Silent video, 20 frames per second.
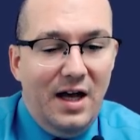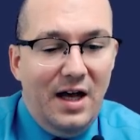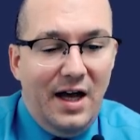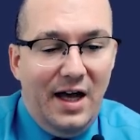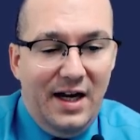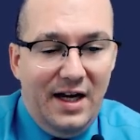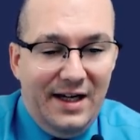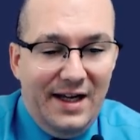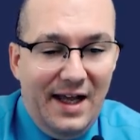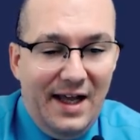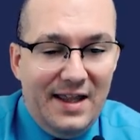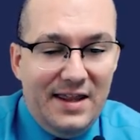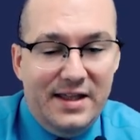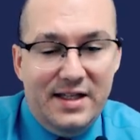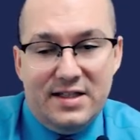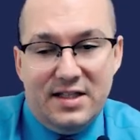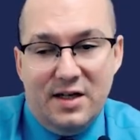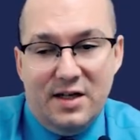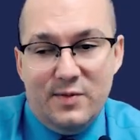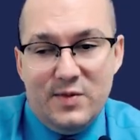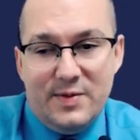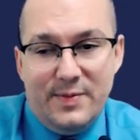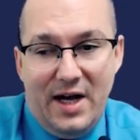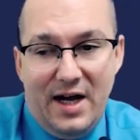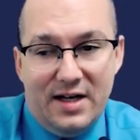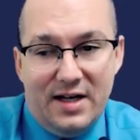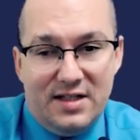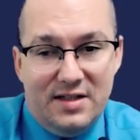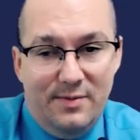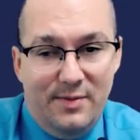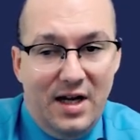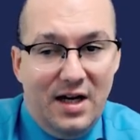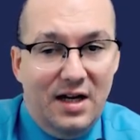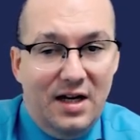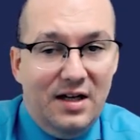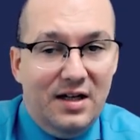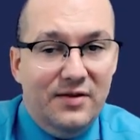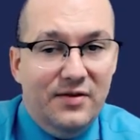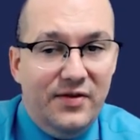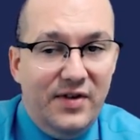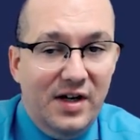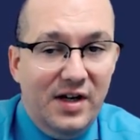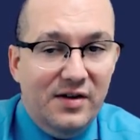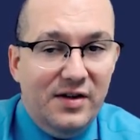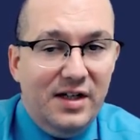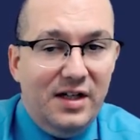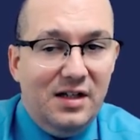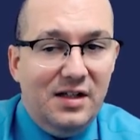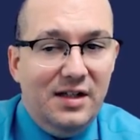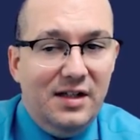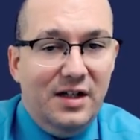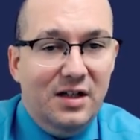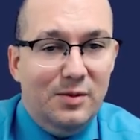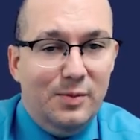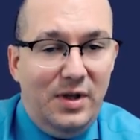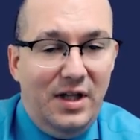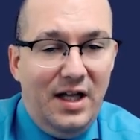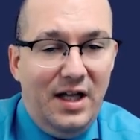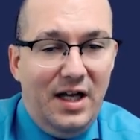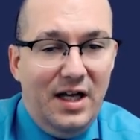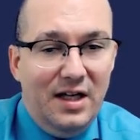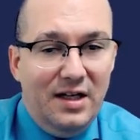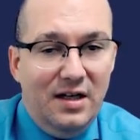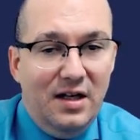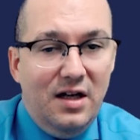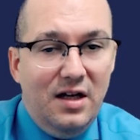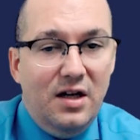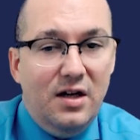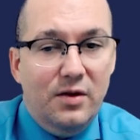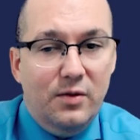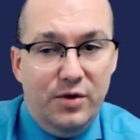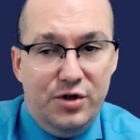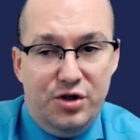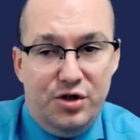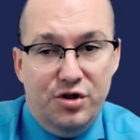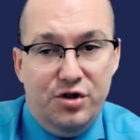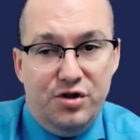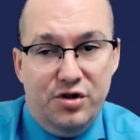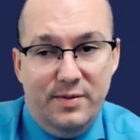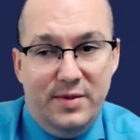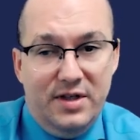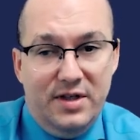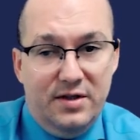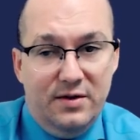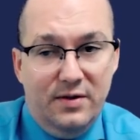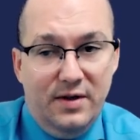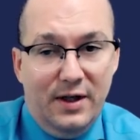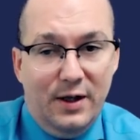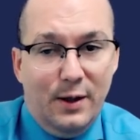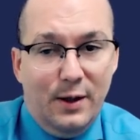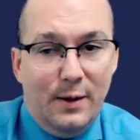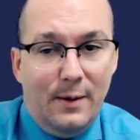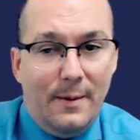And again, this comes back to making a very clear plan, which you should be doing.